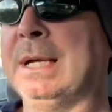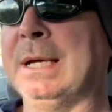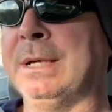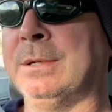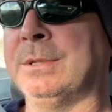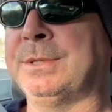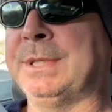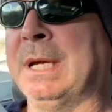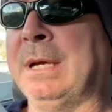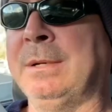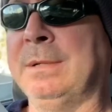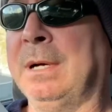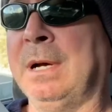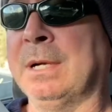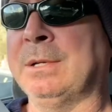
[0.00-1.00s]
And
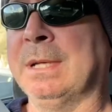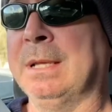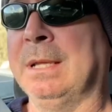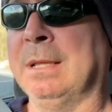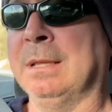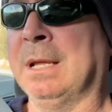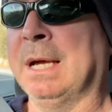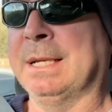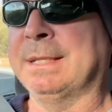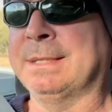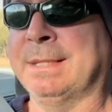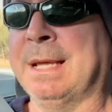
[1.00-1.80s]
also, I like